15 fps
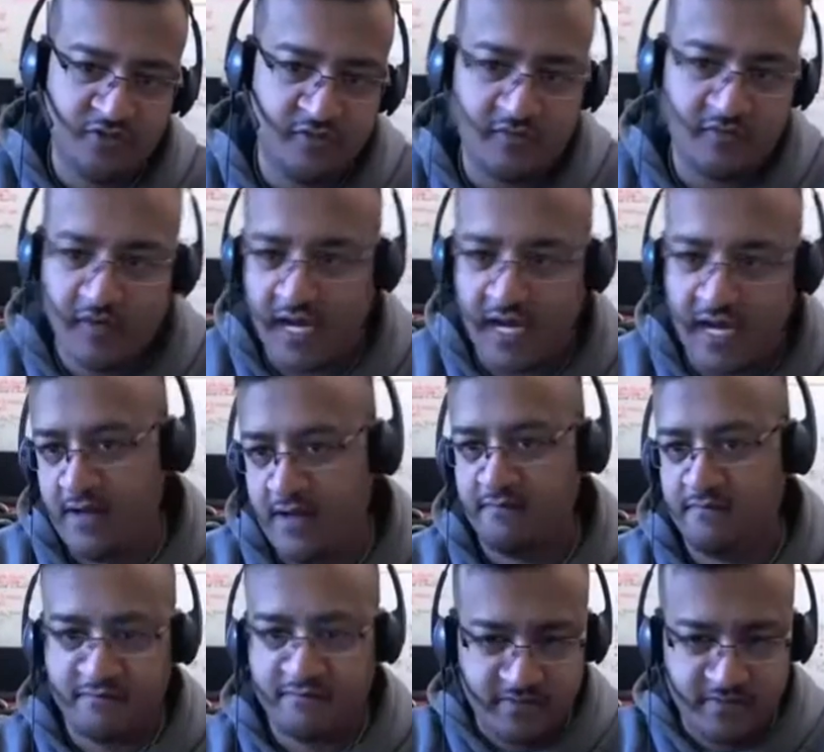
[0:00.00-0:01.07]
or I have
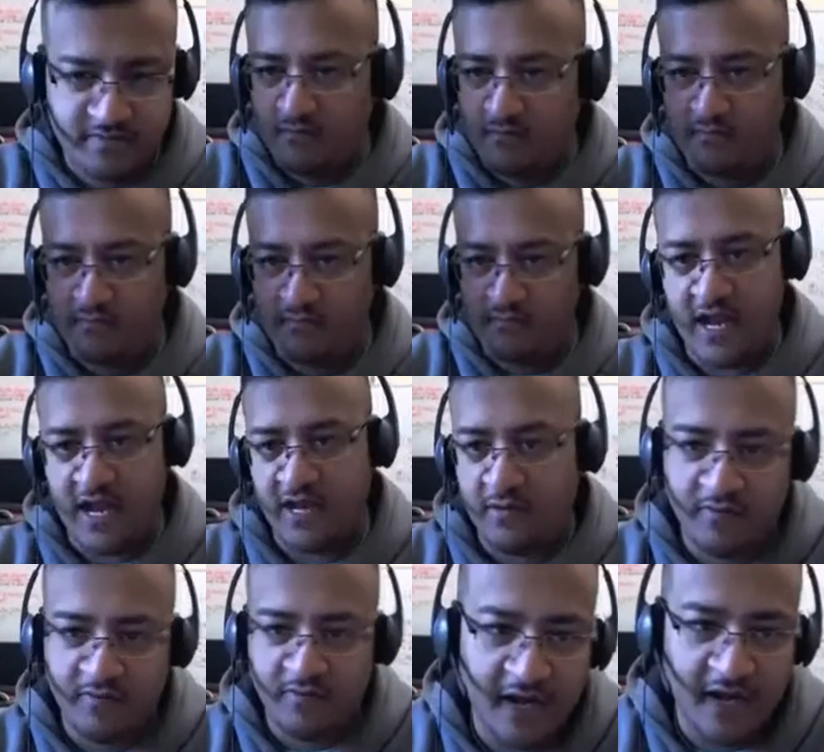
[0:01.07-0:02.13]
some
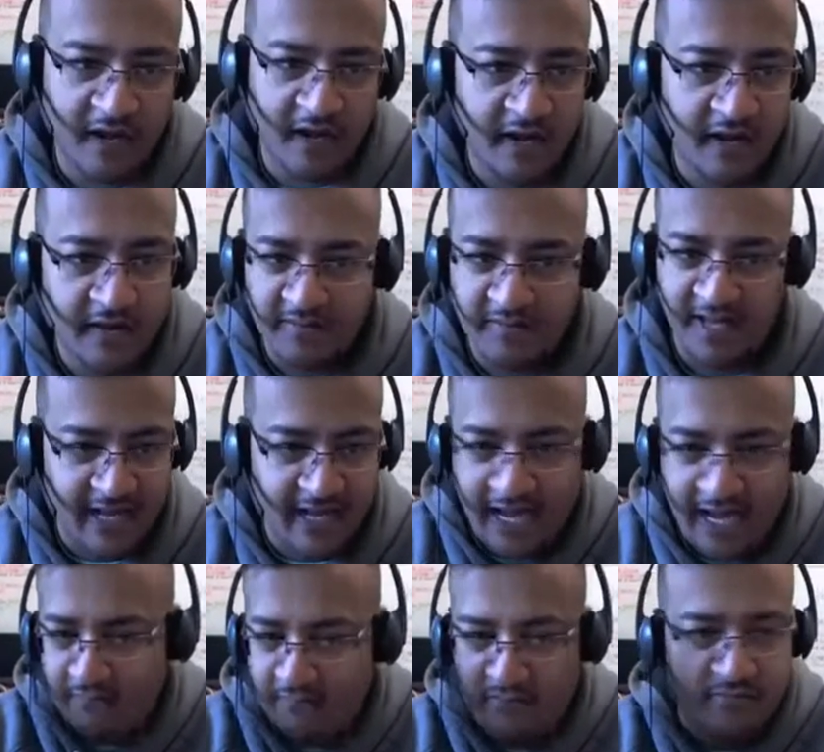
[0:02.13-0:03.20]
random thing, and I'm like,
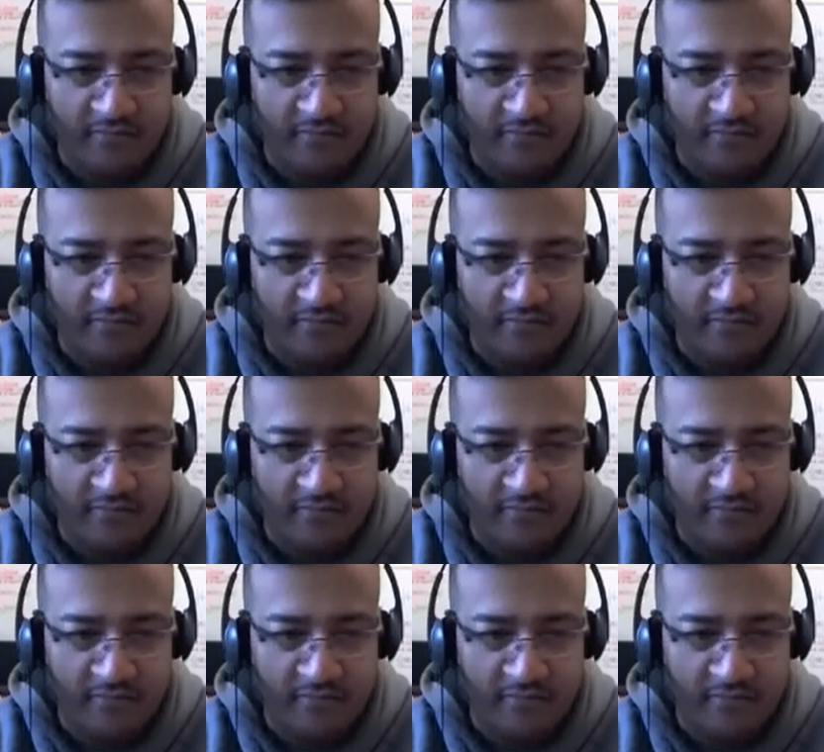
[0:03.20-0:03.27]
I